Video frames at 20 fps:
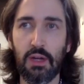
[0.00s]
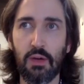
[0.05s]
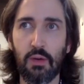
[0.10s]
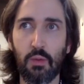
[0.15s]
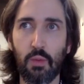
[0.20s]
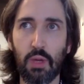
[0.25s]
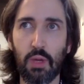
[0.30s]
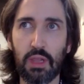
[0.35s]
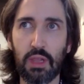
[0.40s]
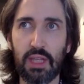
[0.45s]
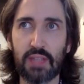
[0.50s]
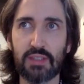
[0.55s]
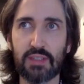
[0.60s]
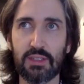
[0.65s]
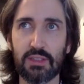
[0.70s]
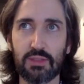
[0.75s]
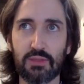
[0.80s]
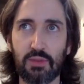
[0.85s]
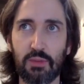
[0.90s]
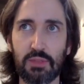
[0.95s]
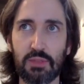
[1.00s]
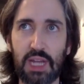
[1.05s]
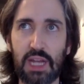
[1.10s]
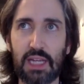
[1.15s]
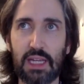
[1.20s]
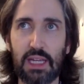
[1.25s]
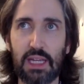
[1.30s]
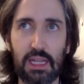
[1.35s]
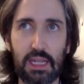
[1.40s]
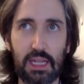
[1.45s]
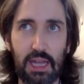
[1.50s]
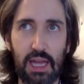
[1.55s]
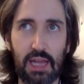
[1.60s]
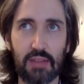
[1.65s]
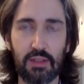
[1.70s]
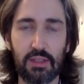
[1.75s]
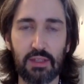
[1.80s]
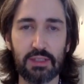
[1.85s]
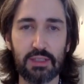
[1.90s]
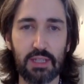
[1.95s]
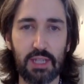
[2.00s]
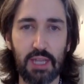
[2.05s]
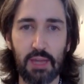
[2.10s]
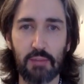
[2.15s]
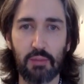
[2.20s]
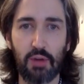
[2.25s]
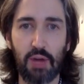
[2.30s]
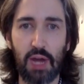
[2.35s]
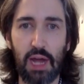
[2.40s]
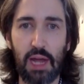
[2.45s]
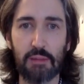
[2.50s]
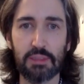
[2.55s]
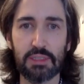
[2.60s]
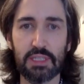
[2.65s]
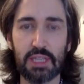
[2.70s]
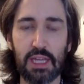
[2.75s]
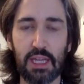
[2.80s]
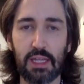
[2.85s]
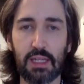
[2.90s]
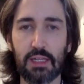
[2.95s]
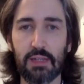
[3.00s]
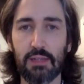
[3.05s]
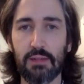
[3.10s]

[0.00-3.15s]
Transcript: What lessons from Jackie can athletes today perhaps take?